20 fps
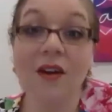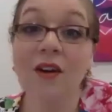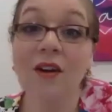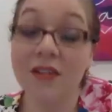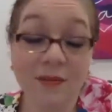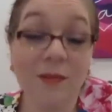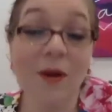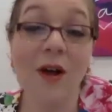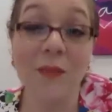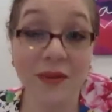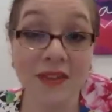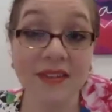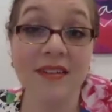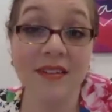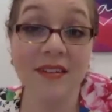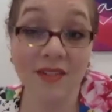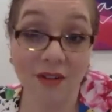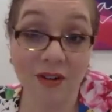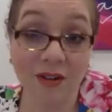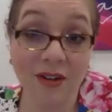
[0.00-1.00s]
are small
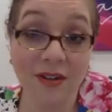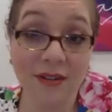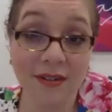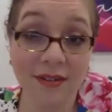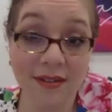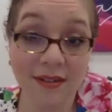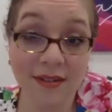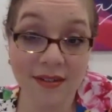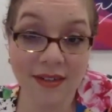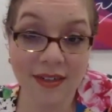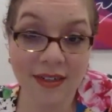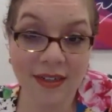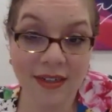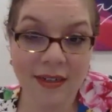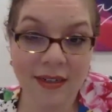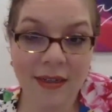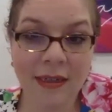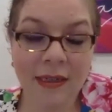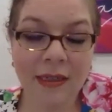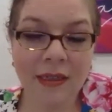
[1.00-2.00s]
business owners.
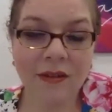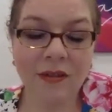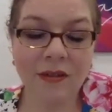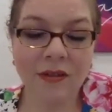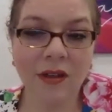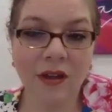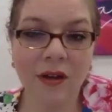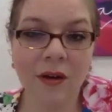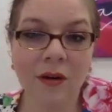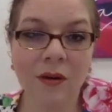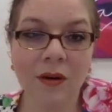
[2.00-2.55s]
So